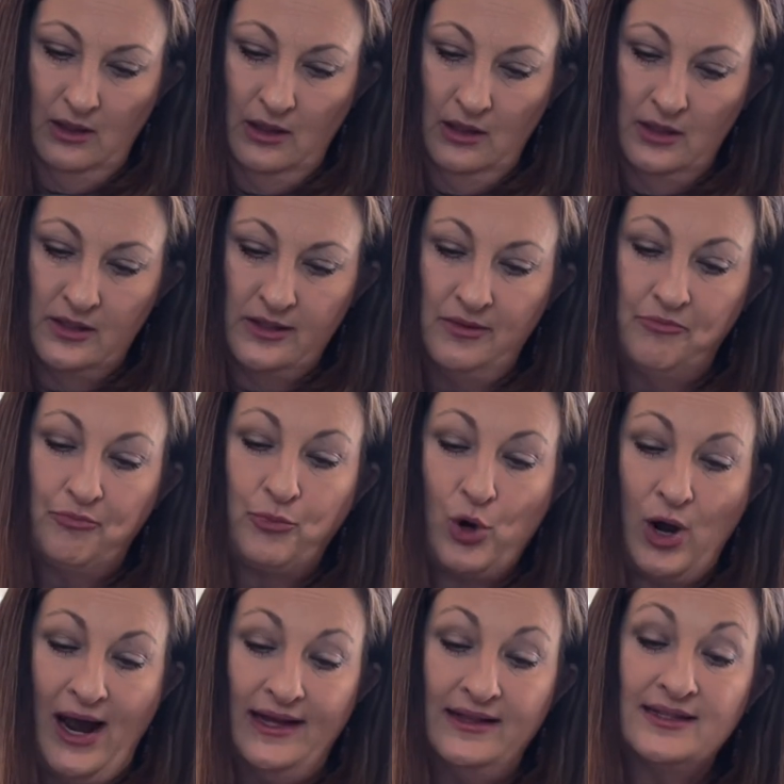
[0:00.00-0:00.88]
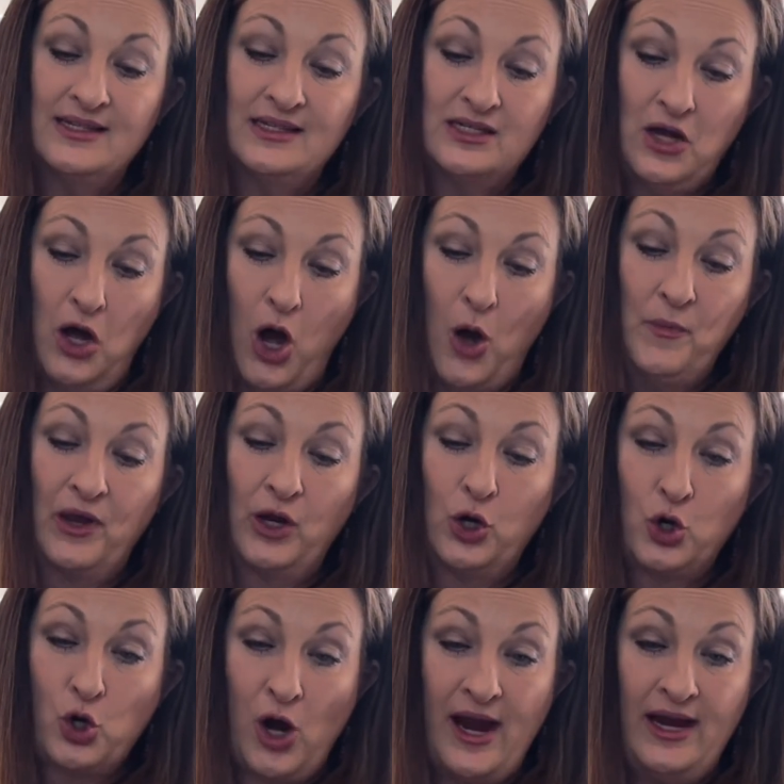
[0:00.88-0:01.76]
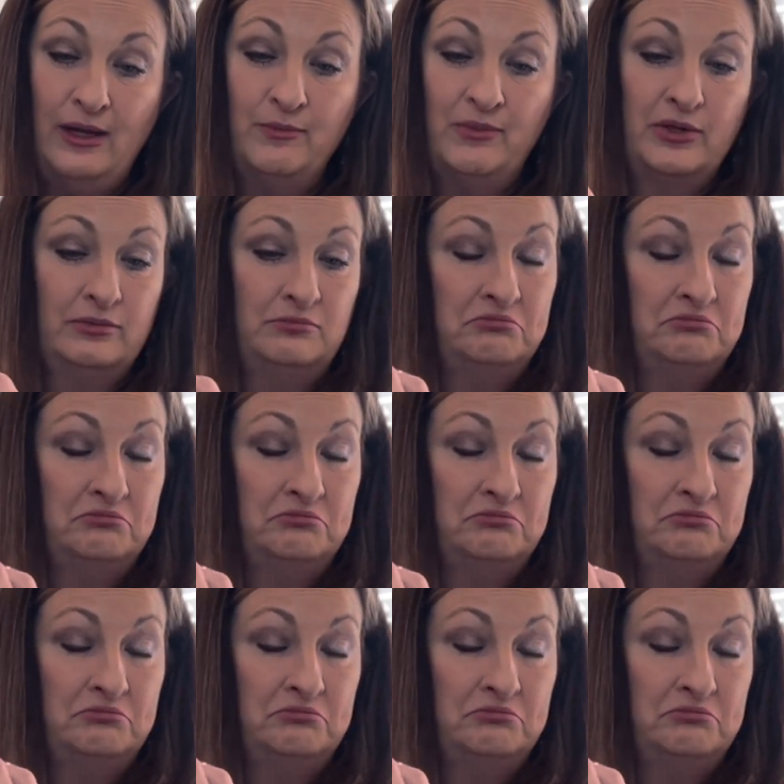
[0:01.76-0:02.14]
some Brad's Atomic Grape